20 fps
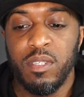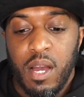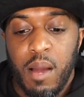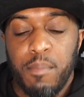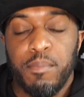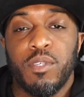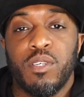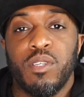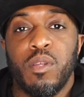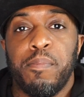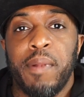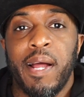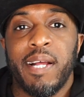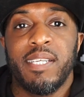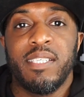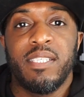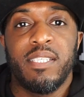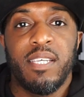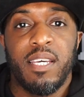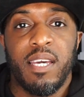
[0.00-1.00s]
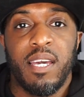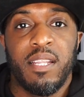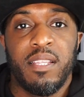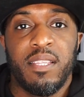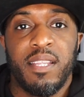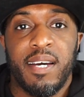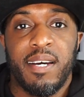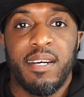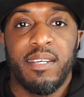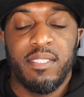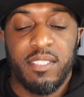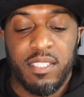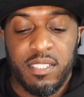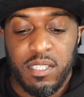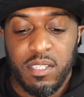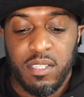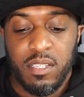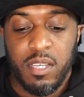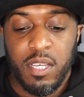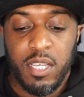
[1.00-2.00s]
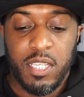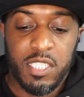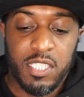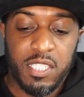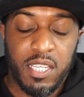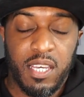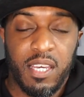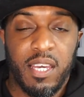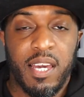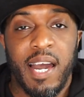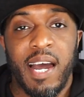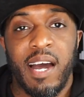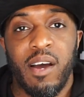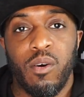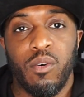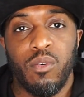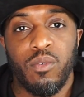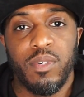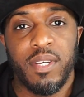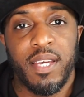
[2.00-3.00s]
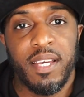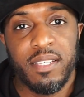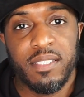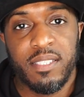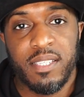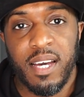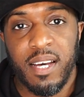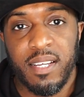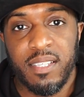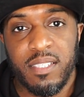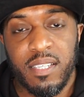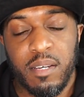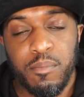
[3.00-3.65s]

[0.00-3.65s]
I'm just going to plug this in now just to see how it sounds.